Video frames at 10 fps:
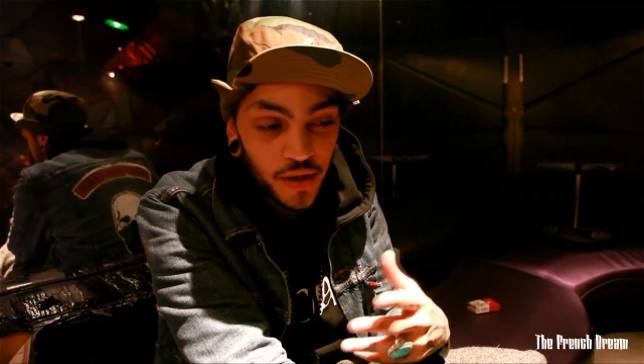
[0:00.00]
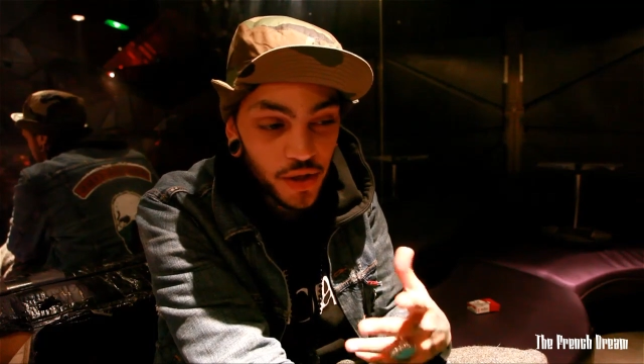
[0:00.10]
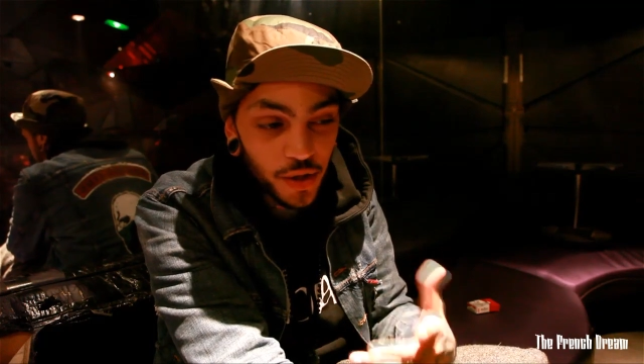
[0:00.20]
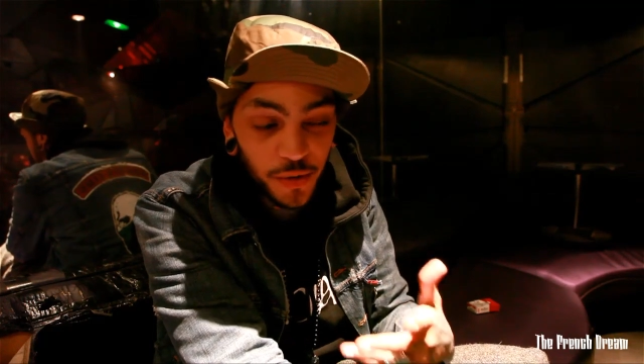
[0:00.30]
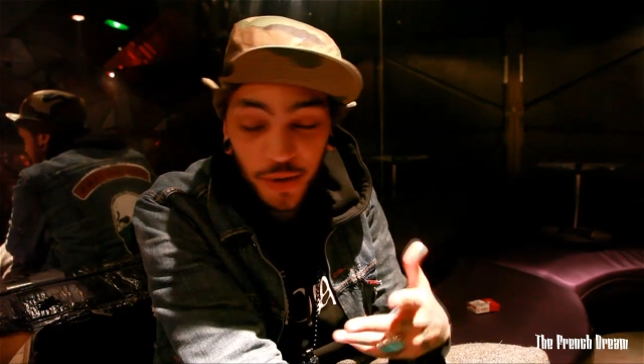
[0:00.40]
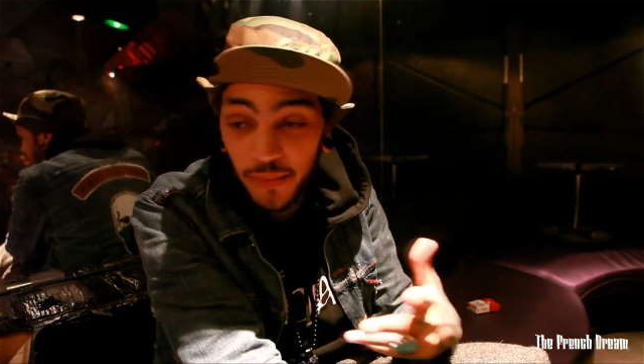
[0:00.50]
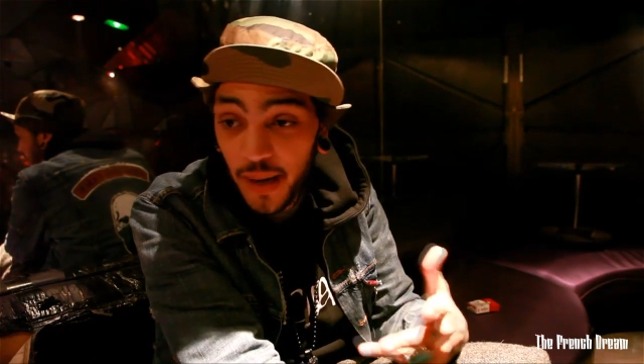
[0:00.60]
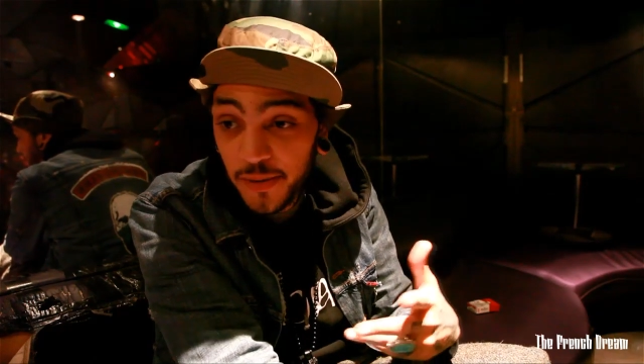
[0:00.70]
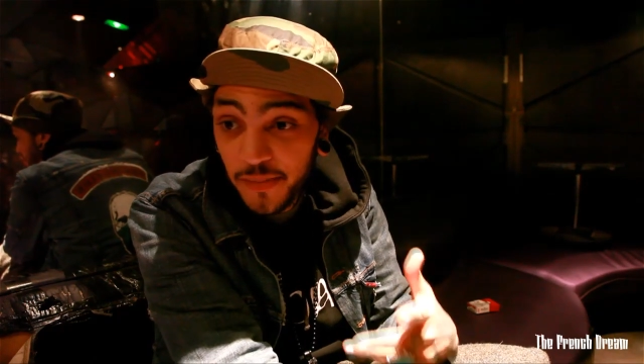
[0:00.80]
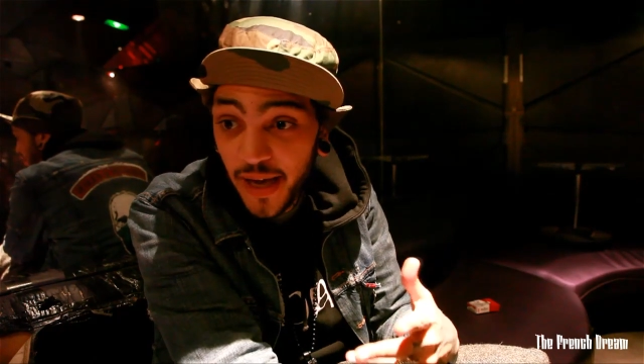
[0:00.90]
you know, when your
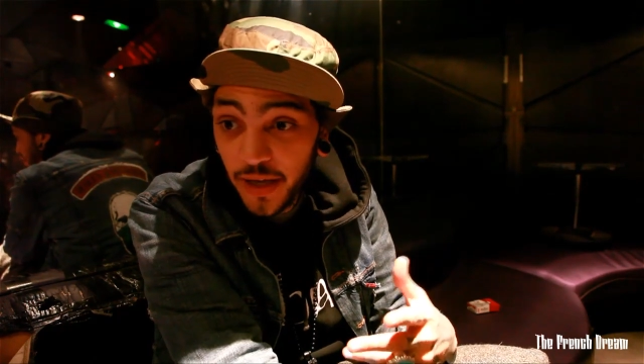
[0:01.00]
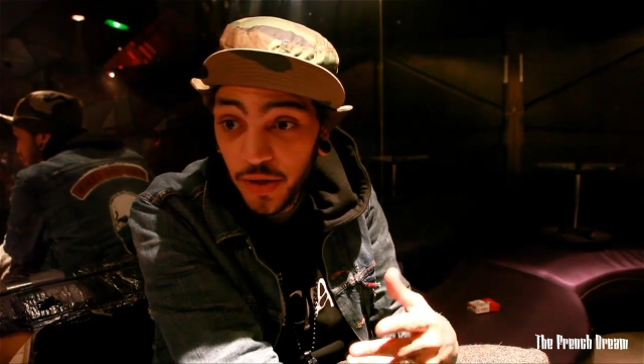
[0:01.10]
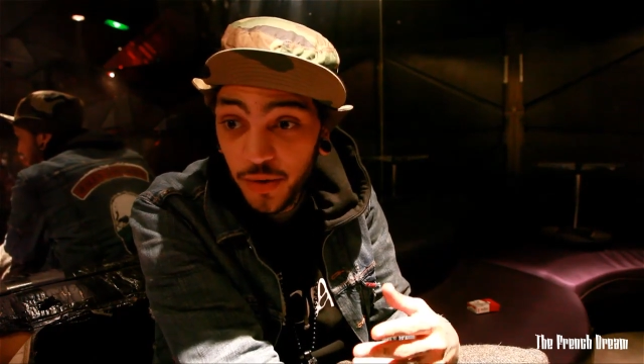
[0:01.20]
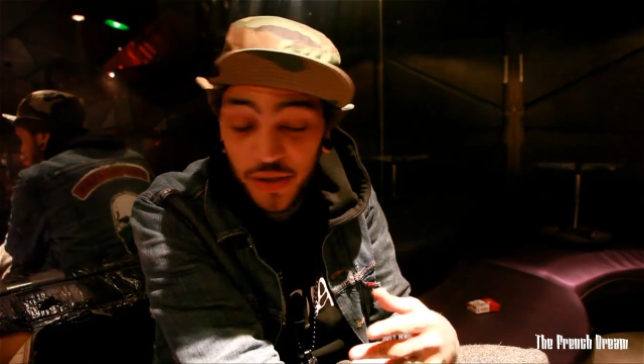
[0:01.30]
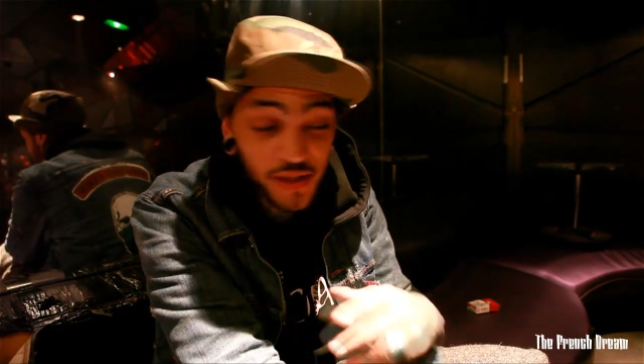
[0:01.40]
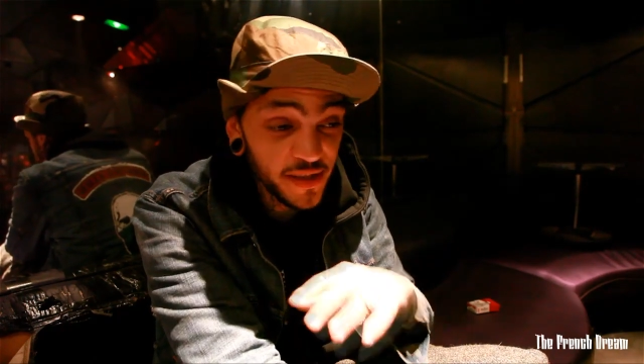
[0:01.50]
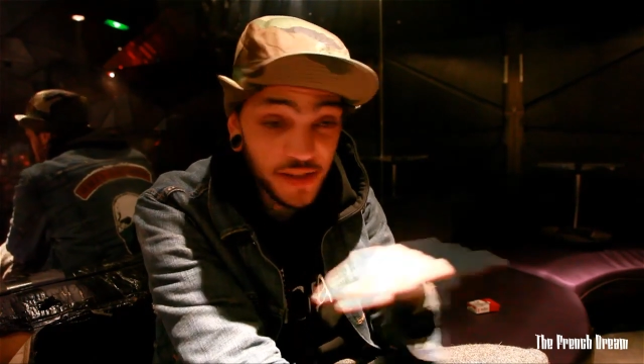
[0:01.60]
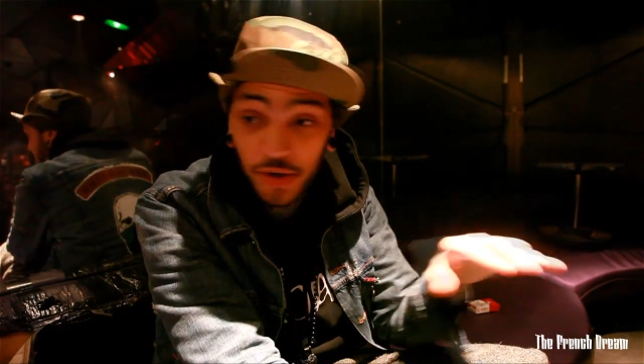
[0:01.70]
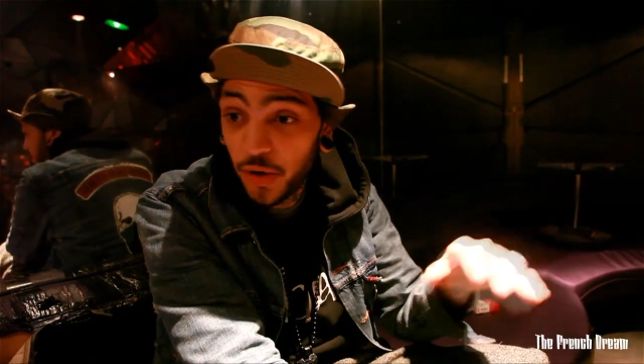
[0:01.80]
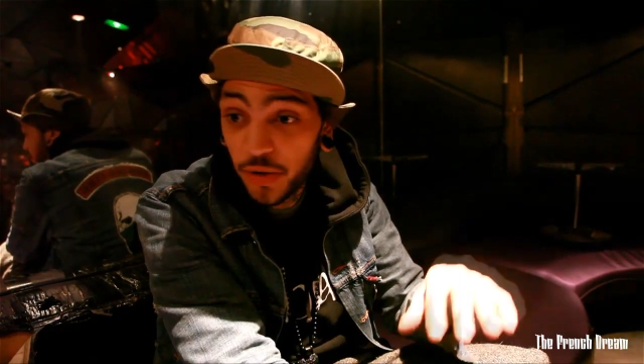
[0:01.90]
mom's mad at you and she
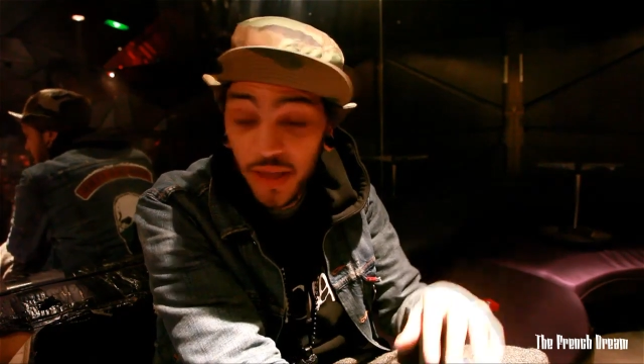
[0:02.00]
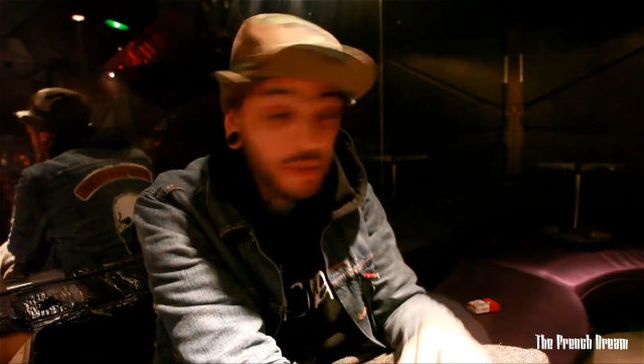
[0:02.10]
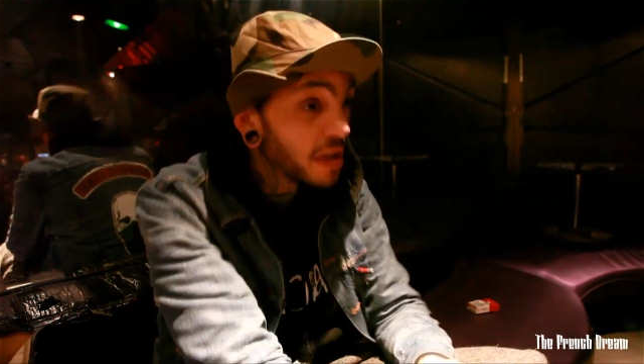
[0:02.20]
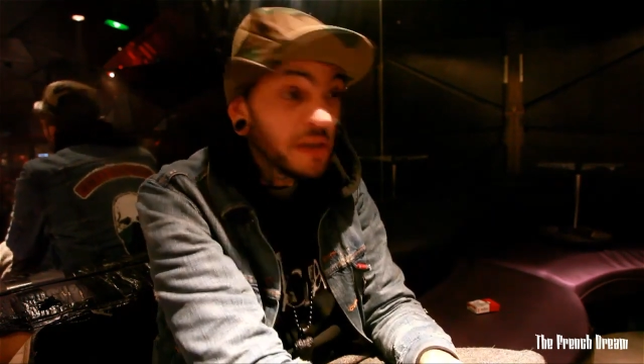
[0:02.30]
says your whole name,